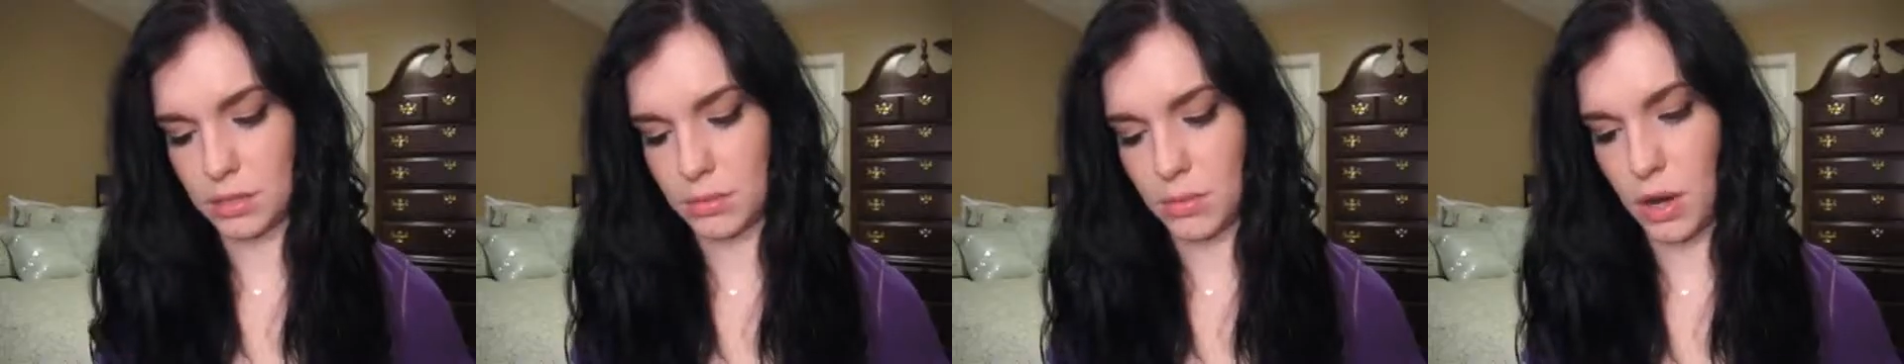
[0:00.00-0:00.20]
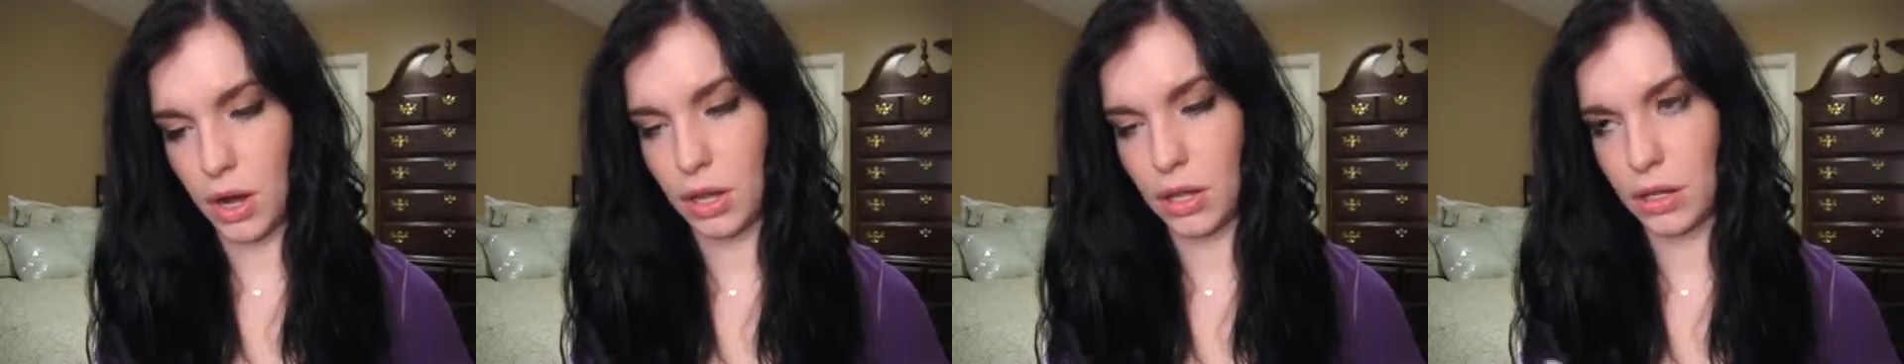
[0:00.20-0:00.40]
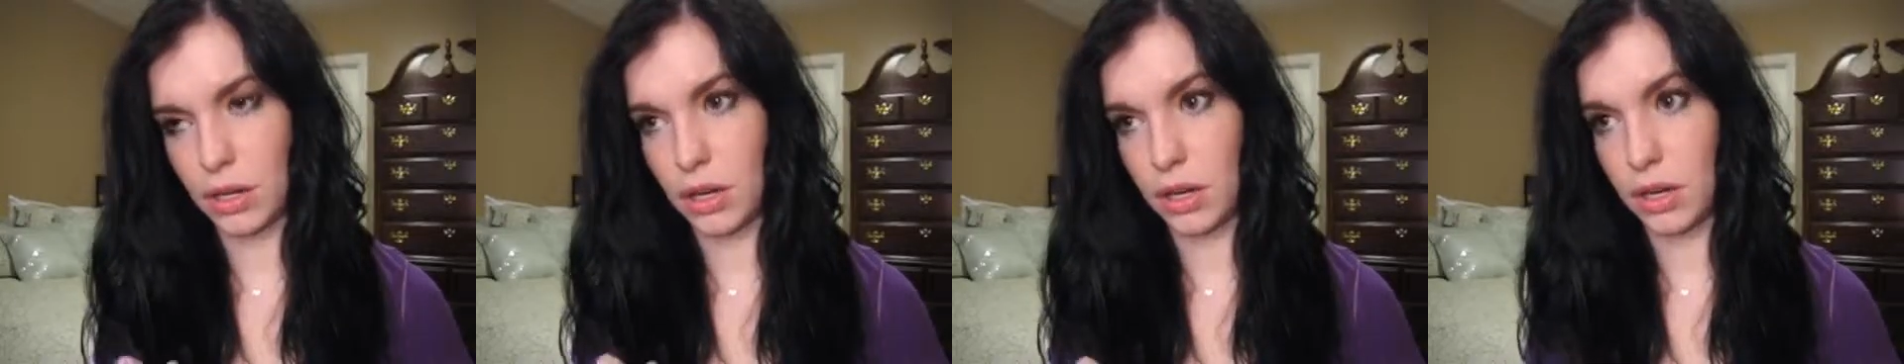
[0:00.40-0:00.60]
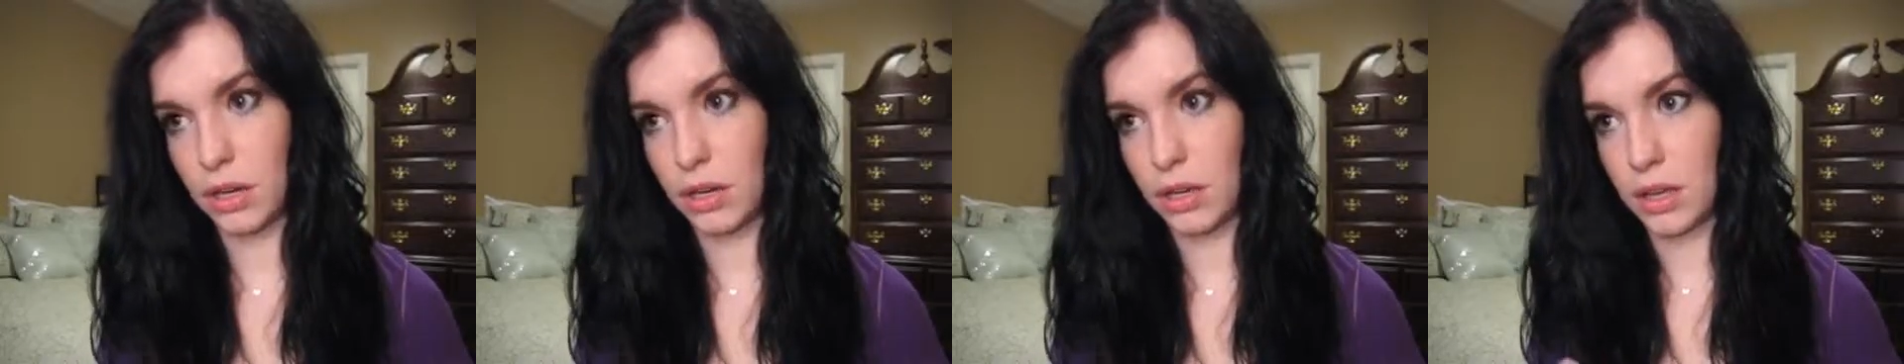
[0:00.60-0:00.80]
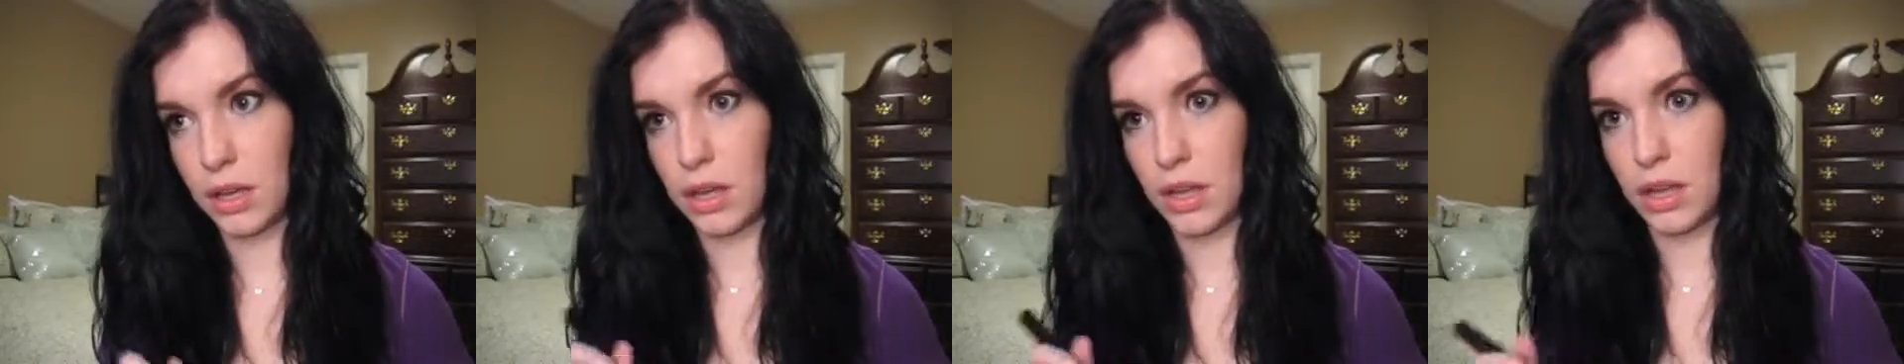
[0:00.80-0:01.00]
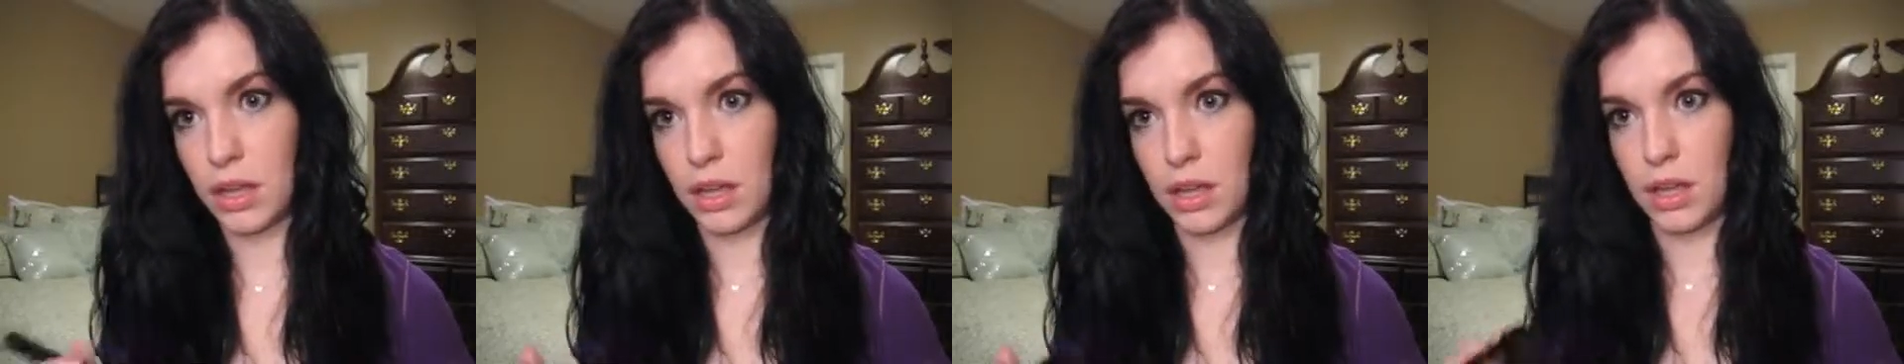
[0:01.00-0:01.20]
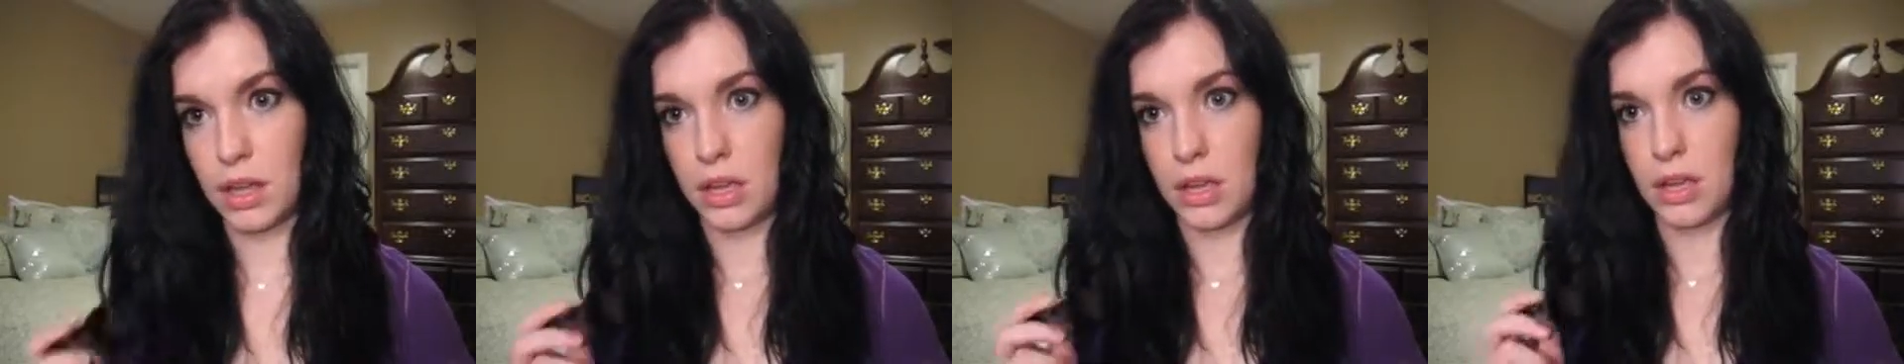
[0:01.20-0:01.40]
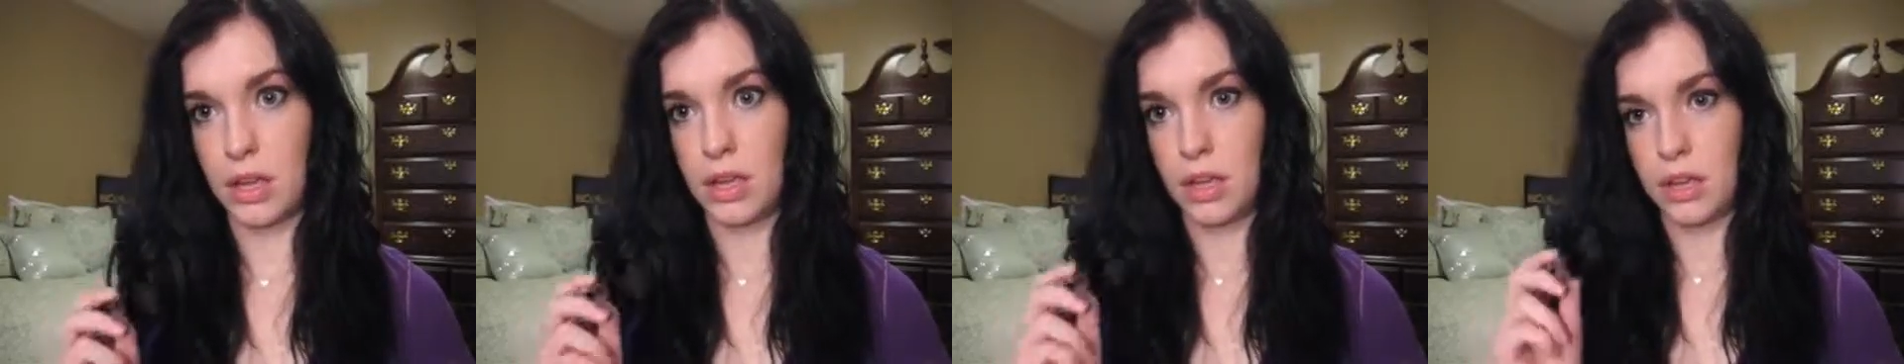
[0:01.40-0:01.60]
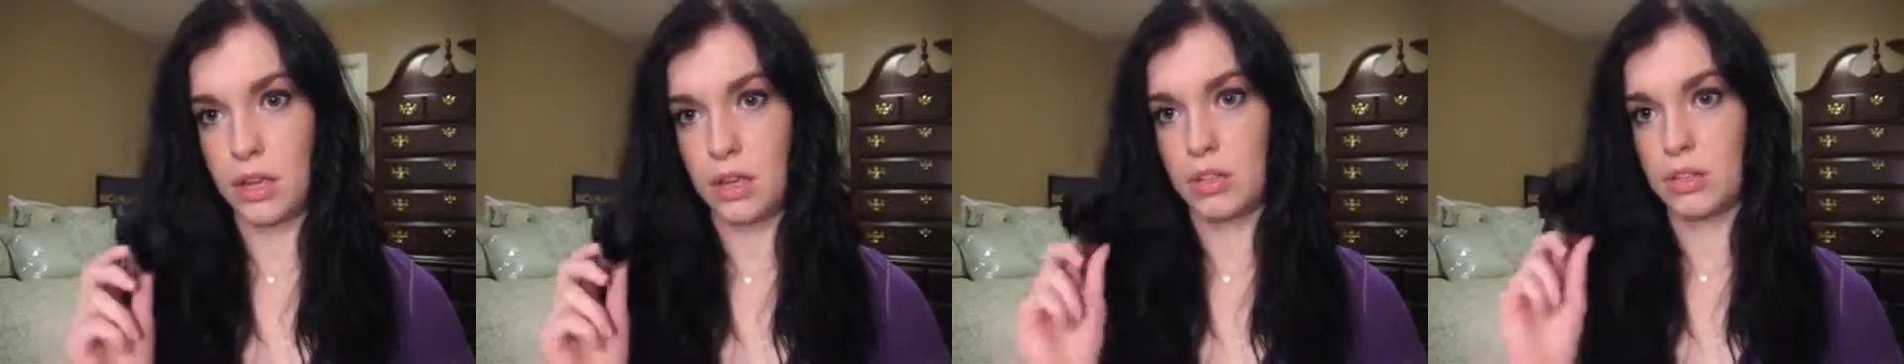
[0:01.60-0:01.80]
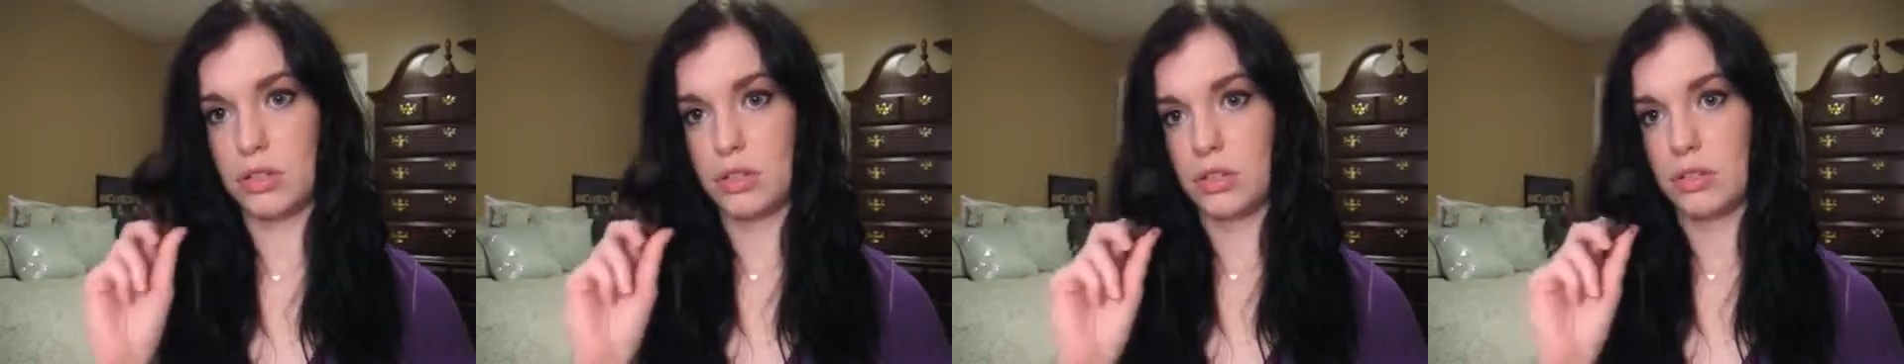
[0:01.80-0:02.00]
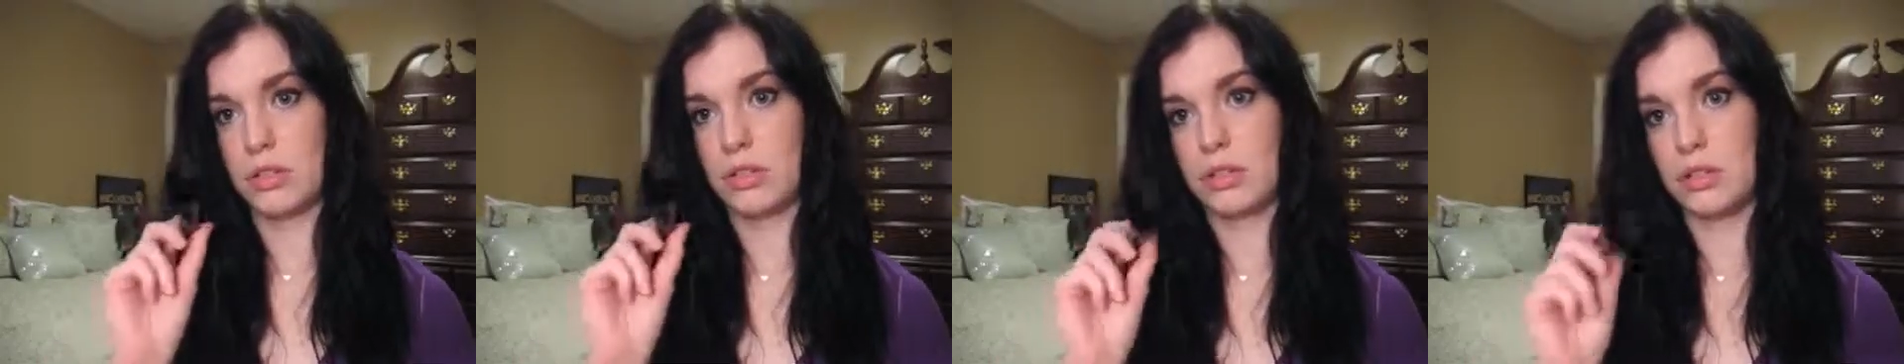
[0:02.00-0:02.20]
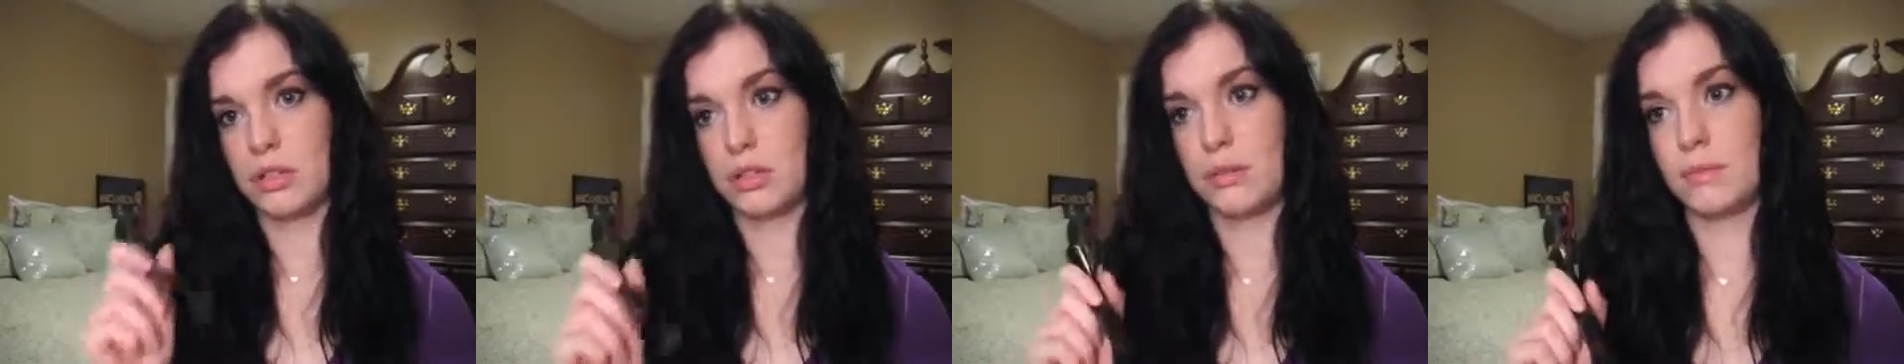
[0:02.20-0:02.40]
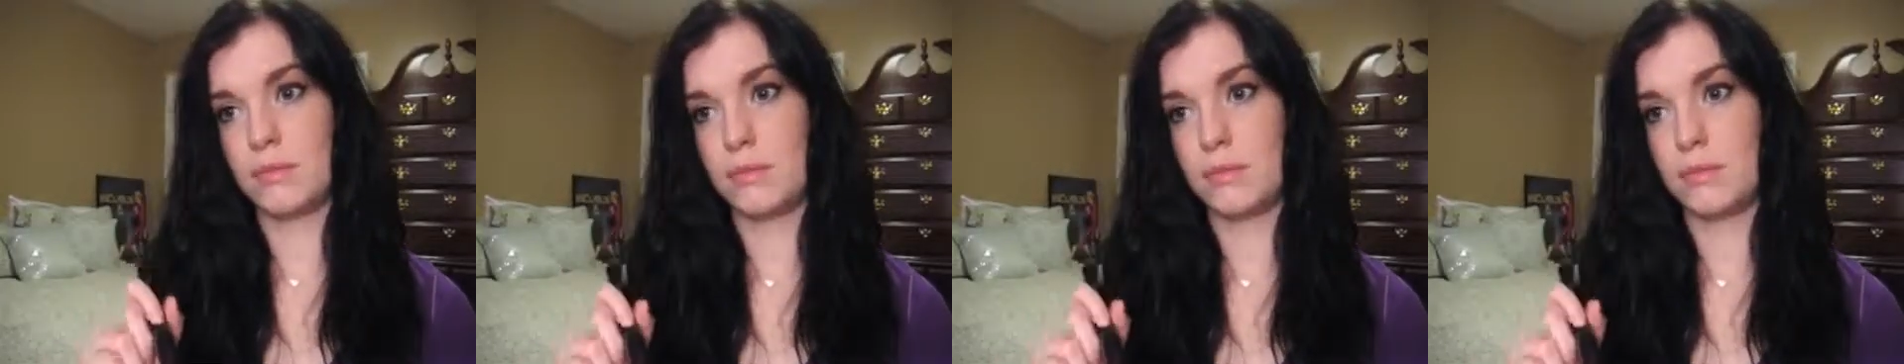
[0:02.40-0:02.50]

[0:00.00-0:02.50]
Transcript: smaller, just